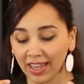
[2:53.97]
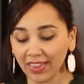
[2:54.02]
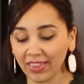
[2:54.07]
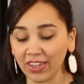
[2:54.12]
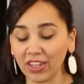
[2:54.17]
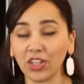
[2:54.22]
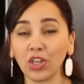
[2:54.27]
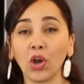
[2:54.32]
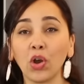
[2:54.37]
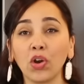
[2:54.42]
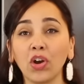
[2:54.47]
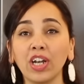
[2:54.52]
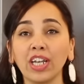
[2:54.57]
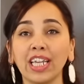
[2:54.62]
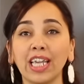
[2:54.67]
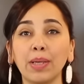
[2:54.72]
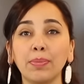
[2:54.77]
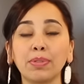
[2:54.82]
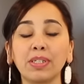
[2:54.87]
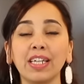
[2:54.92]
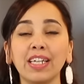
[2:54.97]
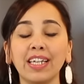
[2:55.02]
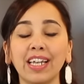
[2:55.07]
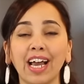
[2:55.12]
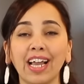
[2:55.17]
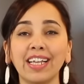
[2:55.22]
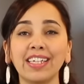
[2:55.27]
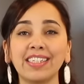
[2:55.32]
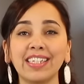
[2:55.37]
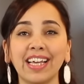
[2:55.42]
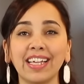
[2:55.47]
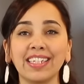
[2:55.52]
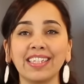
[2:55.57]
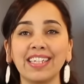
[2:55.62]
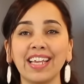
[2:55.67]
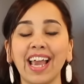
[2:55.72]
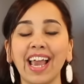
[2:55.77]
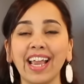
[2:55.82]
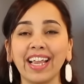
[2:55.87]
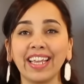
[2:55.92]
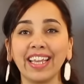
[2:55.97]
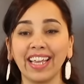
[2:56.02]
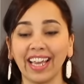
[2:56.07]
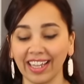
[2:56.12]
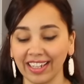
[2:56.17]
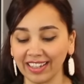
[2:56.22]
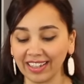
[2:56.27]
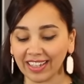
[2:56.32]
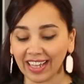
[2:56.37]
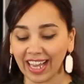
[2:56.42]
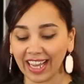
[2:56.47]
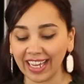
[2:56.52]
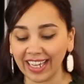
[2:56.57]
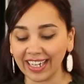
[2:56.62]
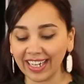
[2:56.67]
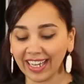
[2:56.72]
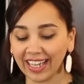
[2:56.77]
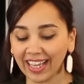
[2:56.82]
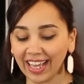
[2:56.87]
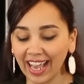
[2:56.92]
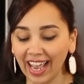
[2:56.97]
The yogurt keeps it nice and tangy and light,